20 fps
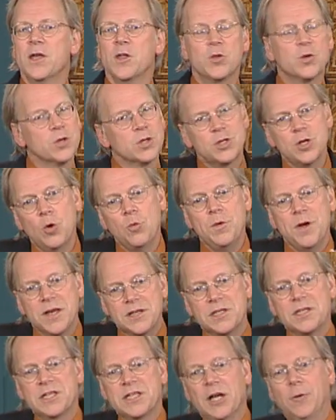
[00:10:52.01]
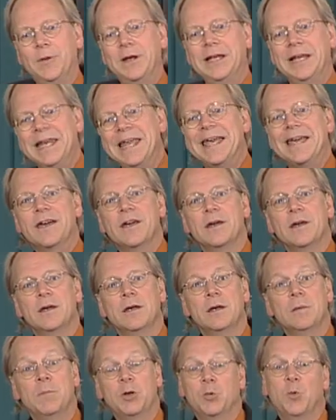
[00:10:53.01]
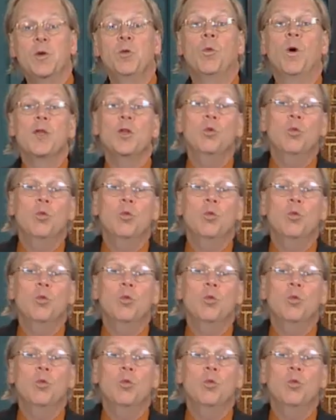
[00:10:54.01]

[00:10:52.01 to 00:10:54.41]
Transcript: There's no necessary link between what